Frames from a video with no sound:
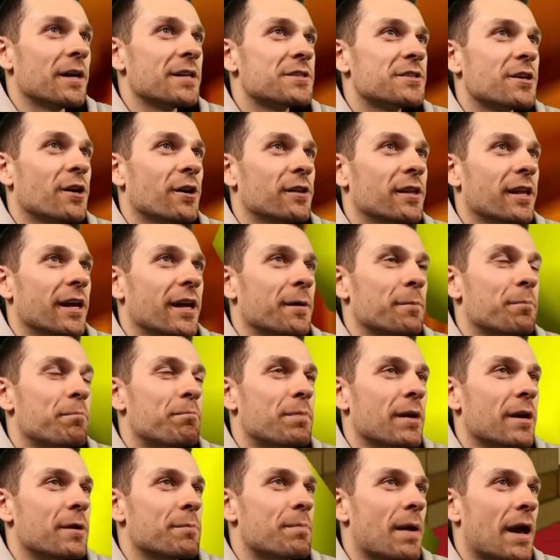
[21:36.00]
called like
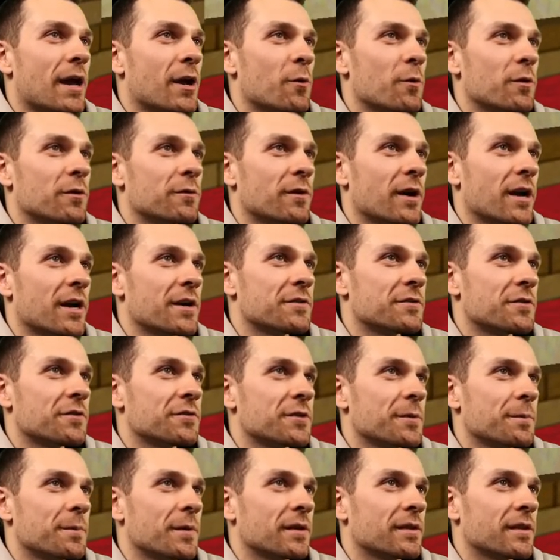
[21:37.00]
Big Penguin Race or
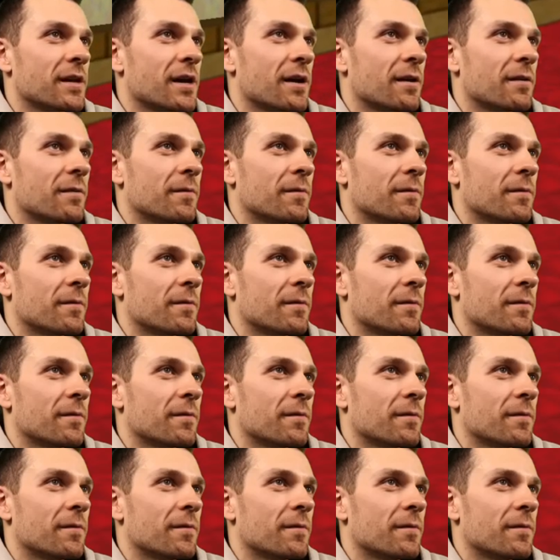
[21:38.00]
something like that.